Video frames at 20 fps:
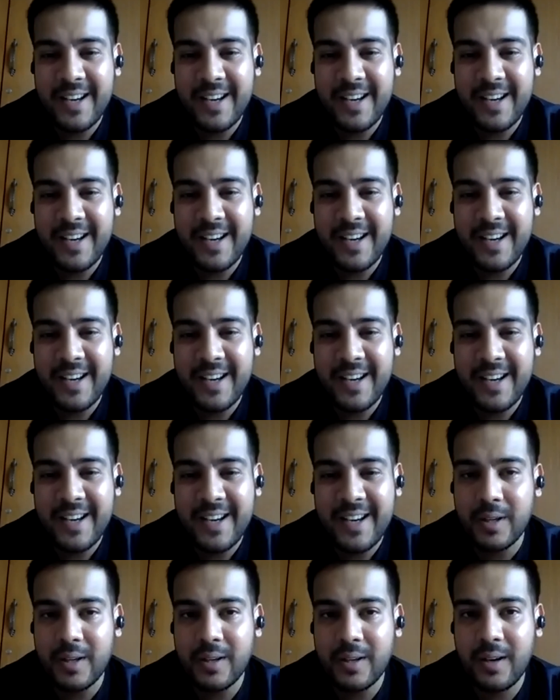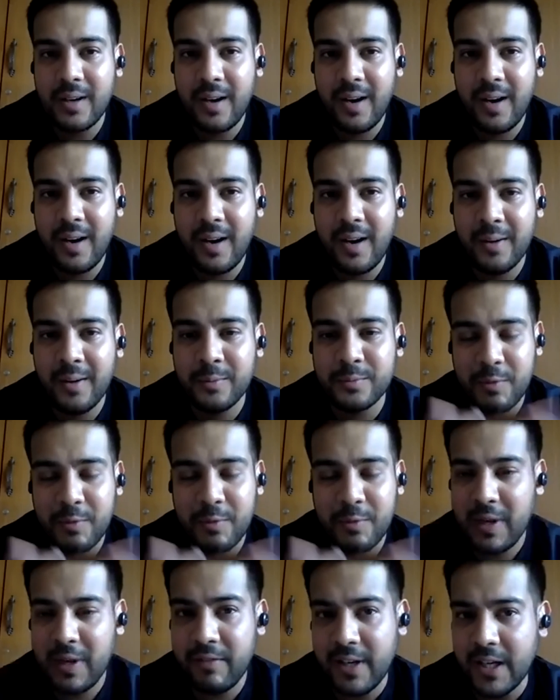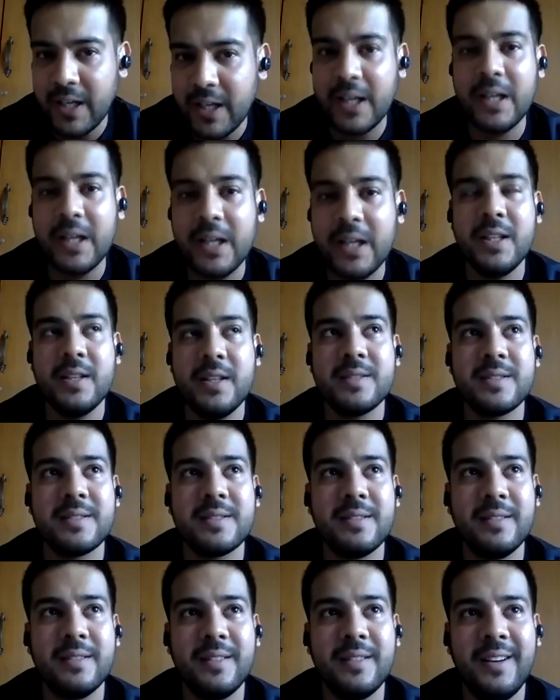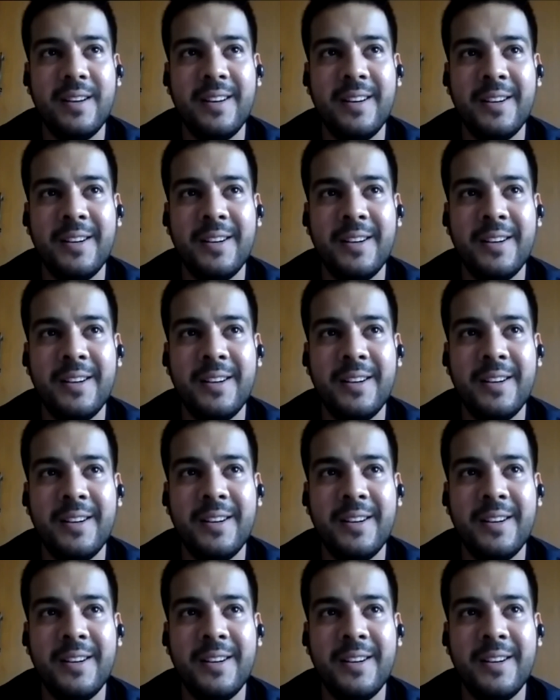Now, we live in India. There's, a